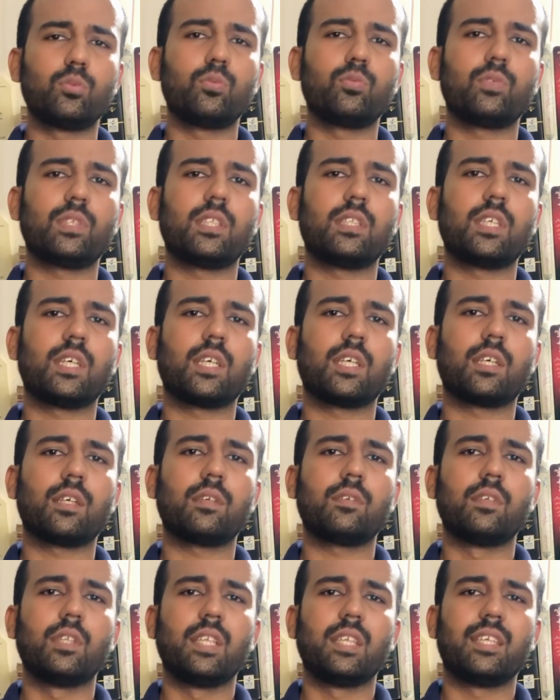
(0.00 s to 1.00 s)
with
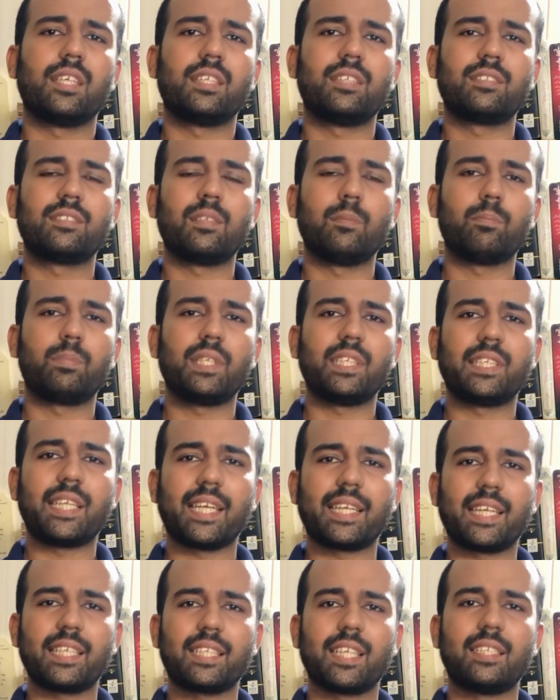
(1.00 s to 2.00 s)
the simply
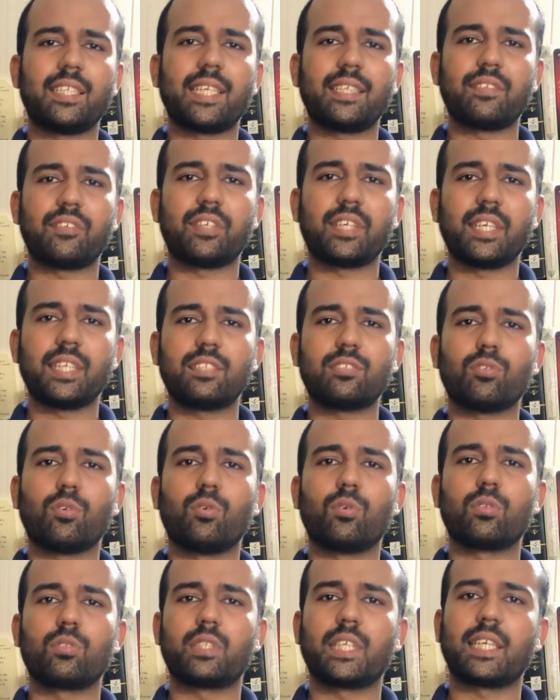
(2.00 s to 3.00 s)
taking the nitrates
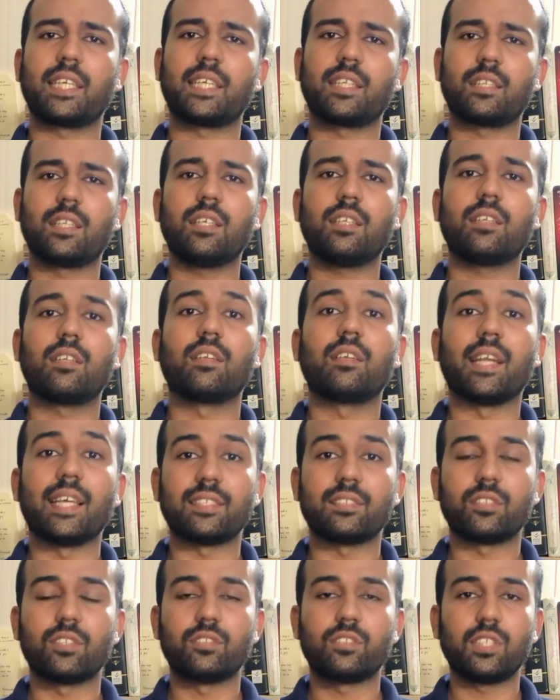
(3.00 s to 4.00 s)
or taking the rest.